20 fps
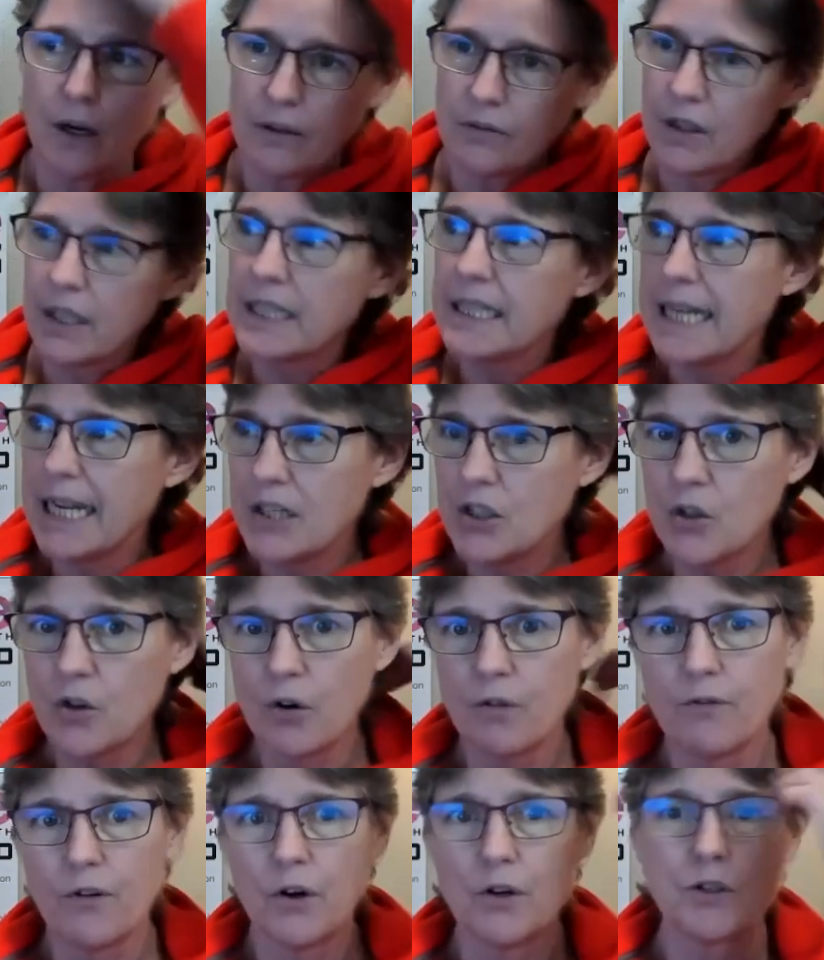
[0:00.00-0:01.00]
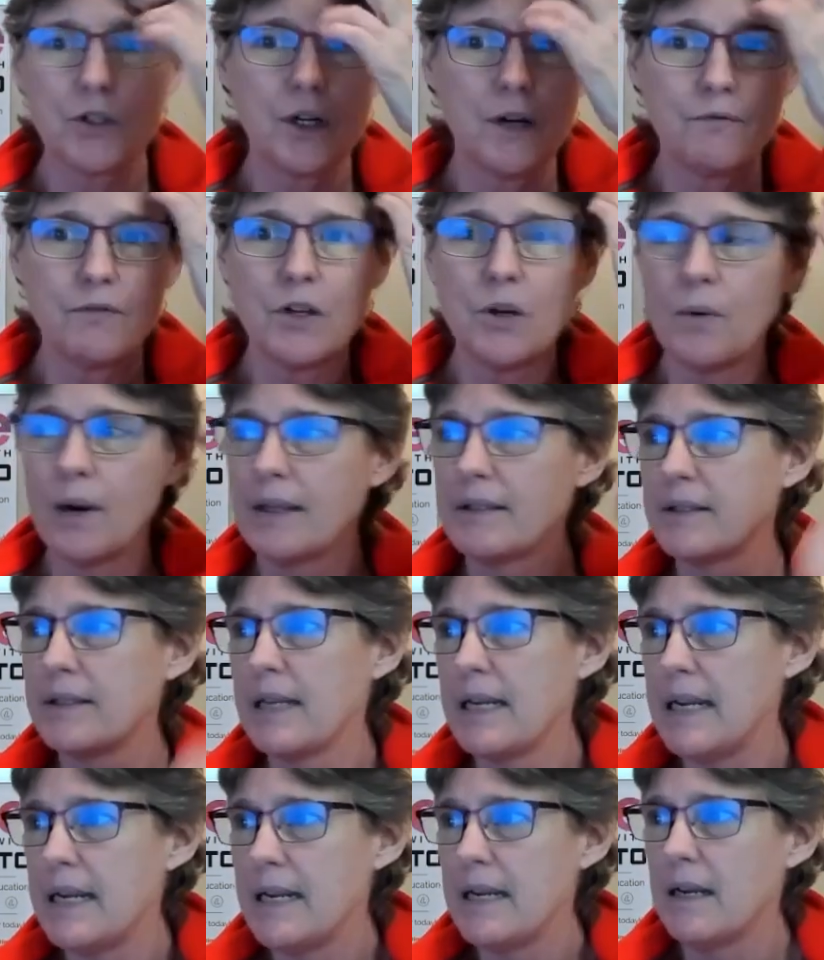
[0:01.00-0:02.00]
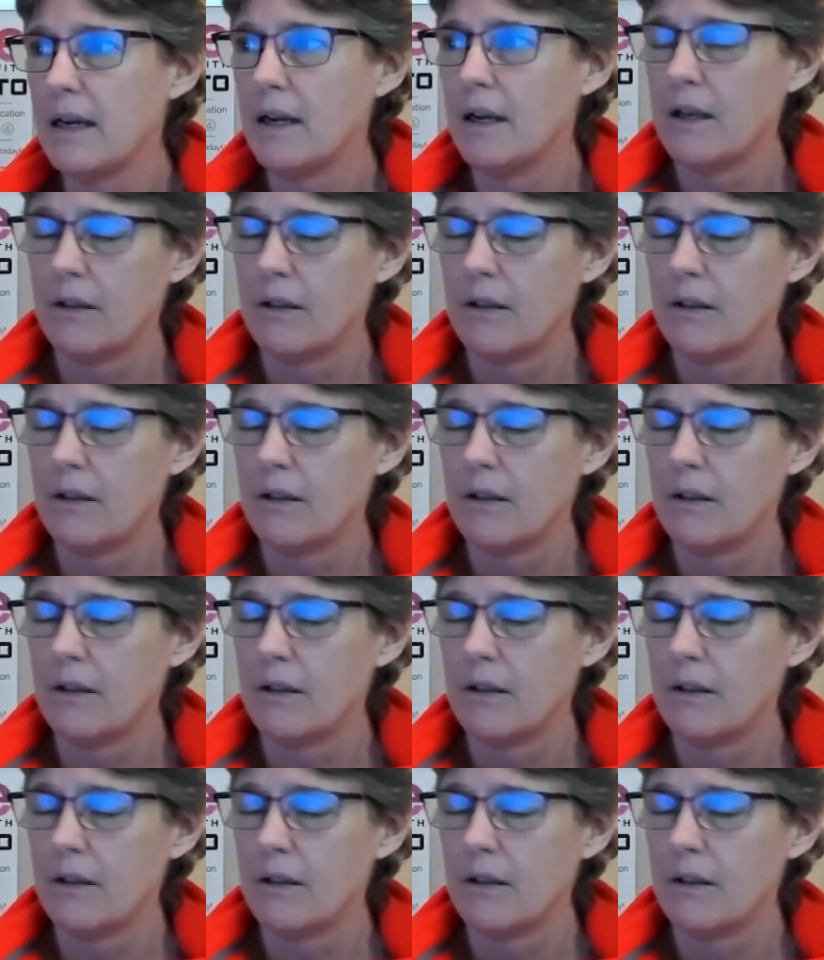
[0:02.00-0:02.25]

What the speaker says: the digital version of USD,